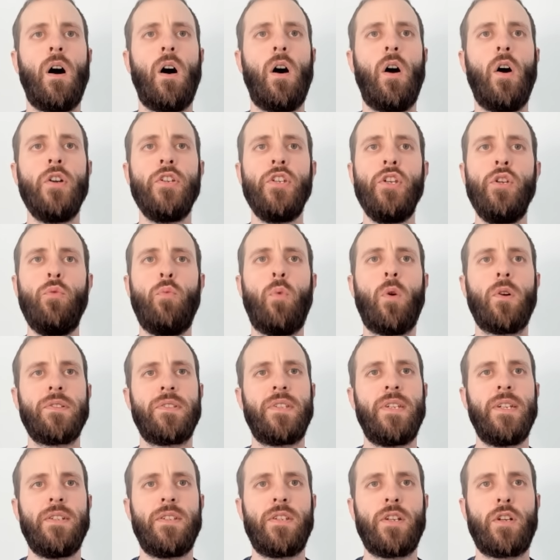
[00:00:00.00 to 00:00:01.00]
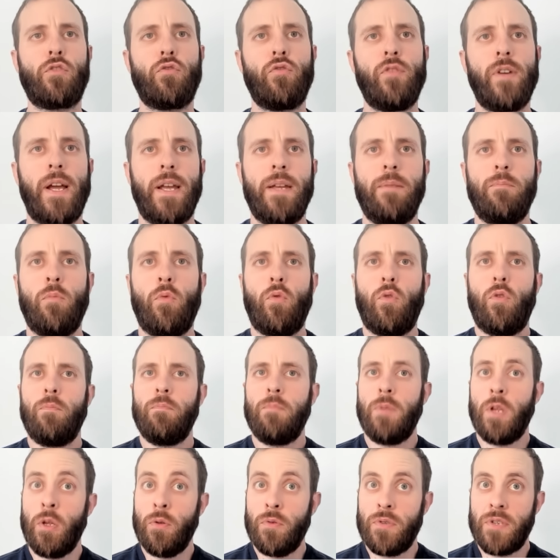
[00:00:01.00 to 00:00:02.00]
Are you wanting to create more
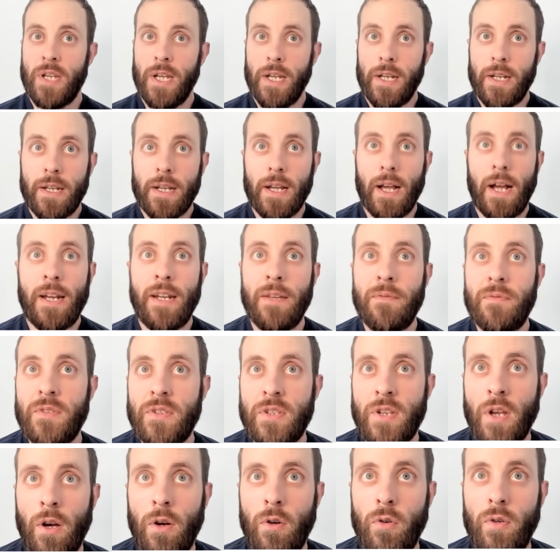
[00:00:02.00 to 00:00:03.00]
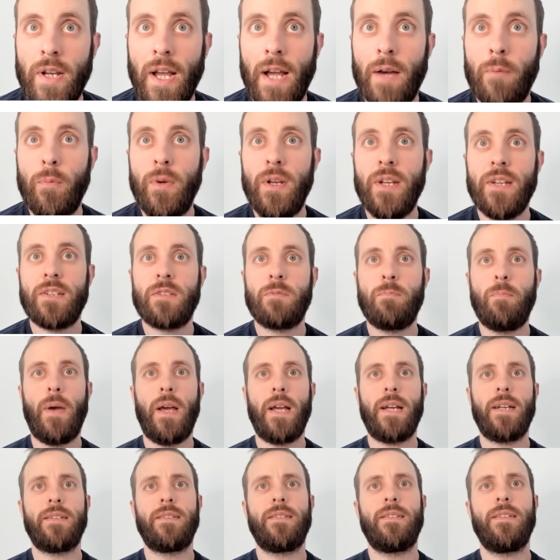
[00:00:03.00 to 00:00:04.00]
music? And if so, can we
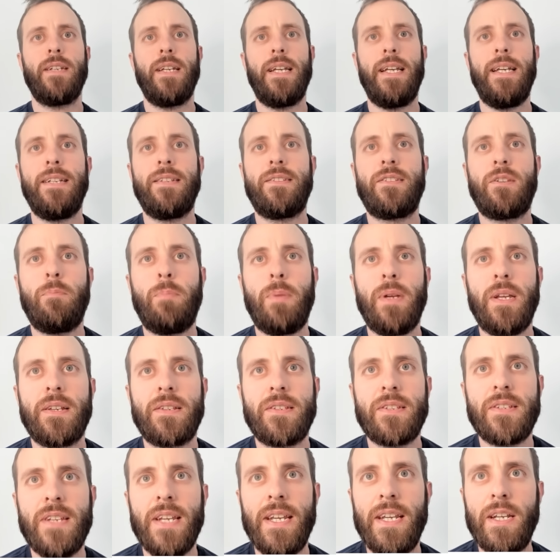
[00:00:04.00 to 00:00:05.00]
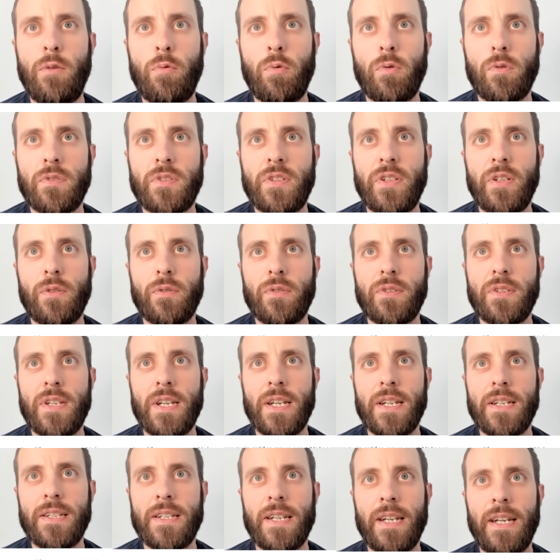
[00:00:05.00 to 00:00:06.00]
expect it to be a sequel to your
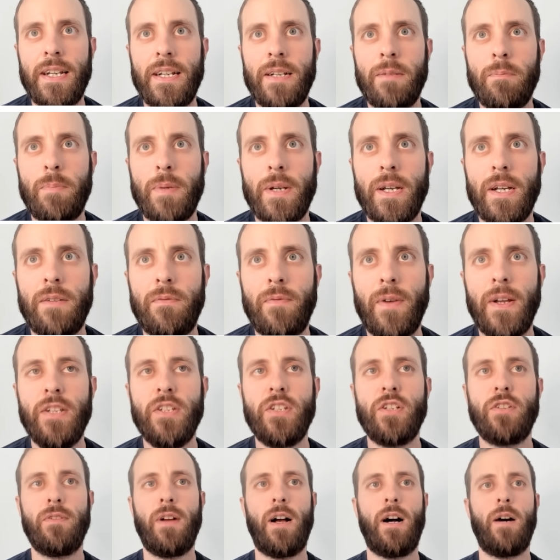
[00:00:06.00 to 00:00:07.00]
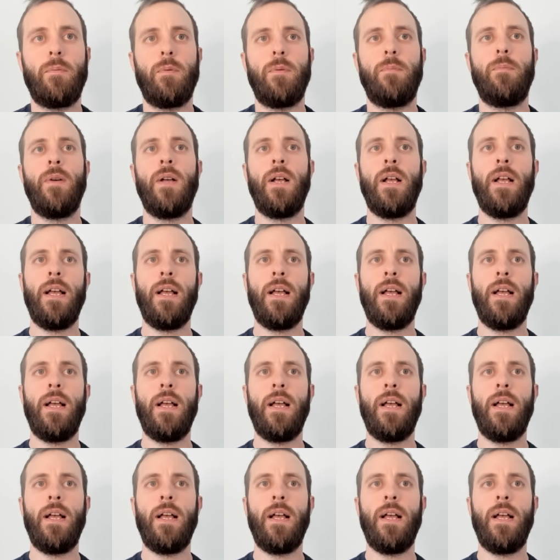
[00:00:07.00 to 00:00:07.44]
16-bit adventure album?